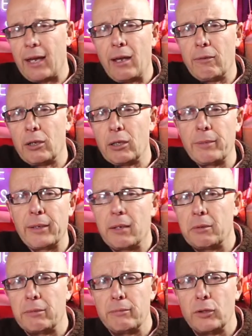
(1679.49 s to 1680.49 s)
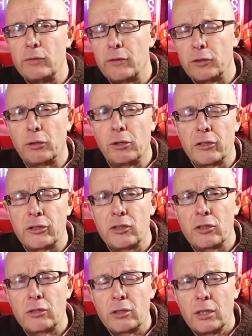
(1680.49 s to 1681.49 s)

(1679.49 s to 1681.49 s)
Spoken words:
I want to be able to move across.